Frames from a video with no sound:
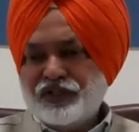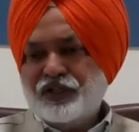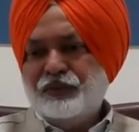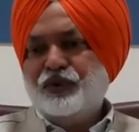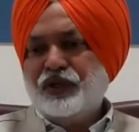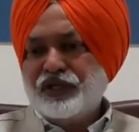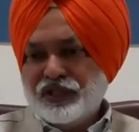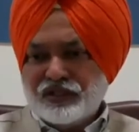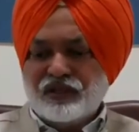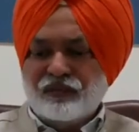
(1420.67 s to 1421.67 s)
the police
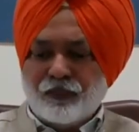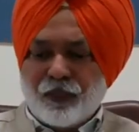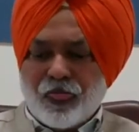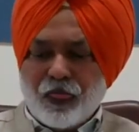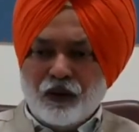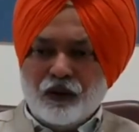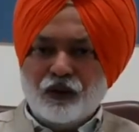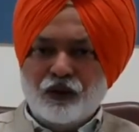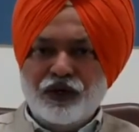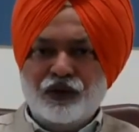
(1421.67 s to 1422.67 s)
is
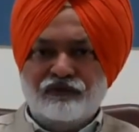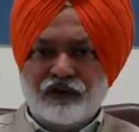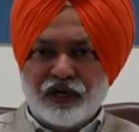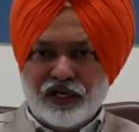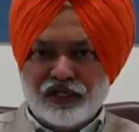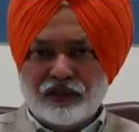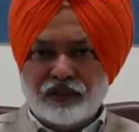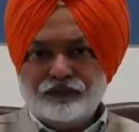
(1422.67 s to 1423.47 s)
going to furnish.